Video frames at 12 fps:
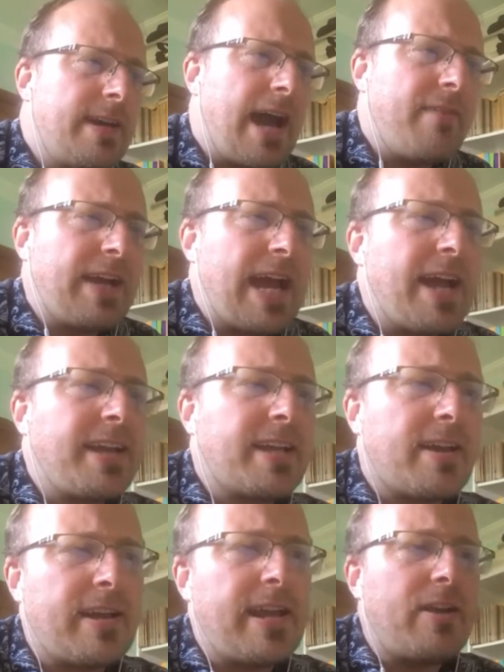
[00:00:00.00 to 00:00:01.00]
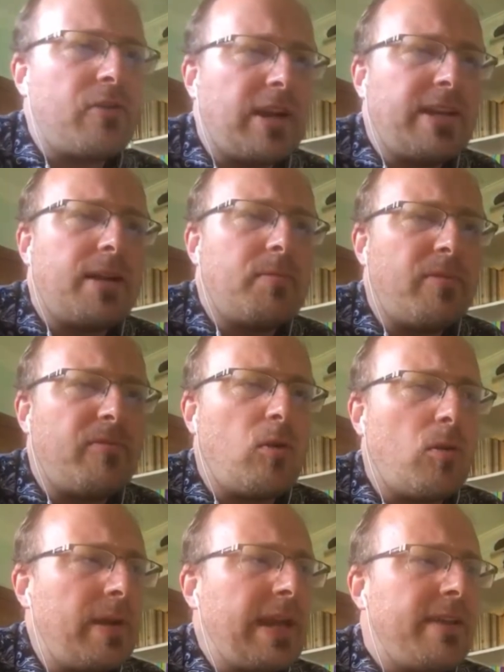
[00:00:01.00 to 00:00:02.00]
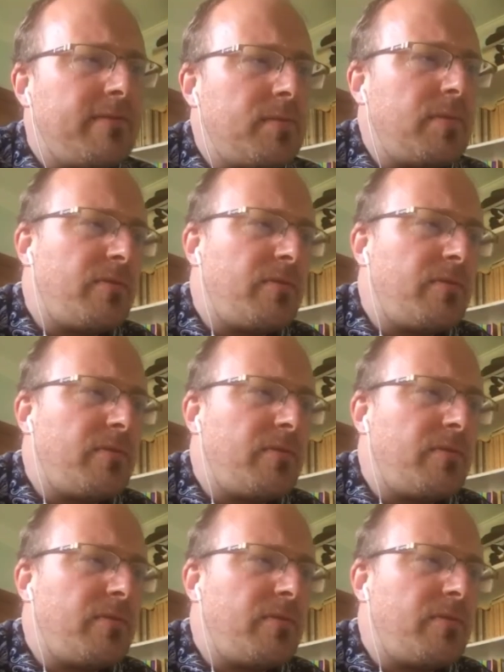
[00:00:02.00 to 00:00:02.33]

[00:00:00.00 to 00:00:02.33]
having had a career in writing and performing even